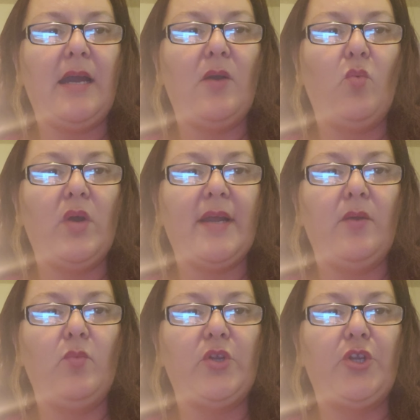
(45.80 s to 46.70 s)
what I
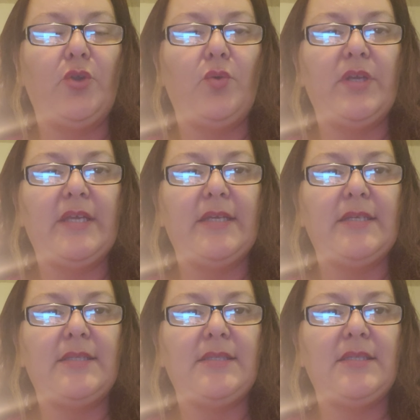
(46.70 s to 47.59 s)
would do
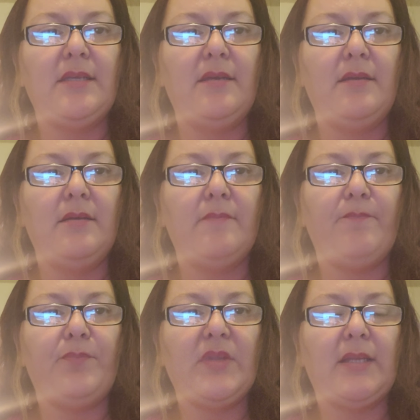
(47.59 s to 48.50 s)
is
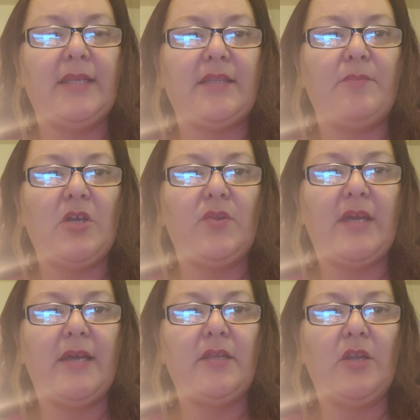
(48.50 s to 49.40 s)
let them know
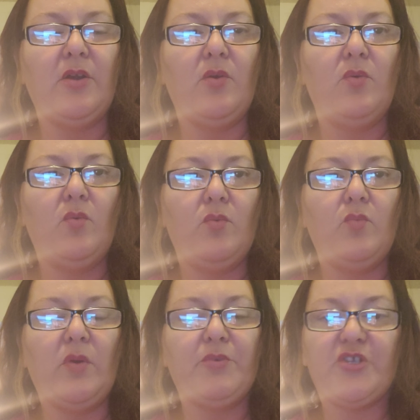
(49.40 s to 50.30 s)
that,
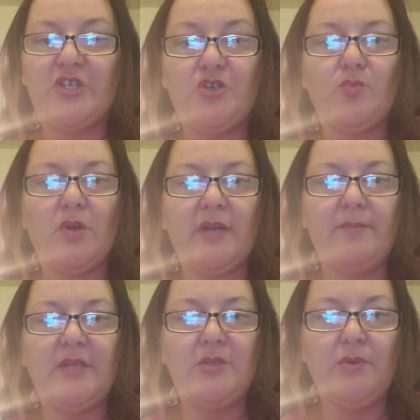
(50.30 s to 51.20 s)
what procedure we're going to
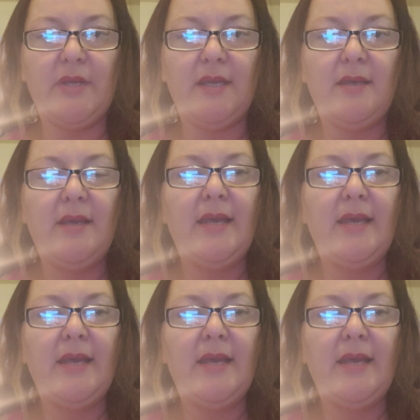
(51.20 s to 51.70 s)
be doing.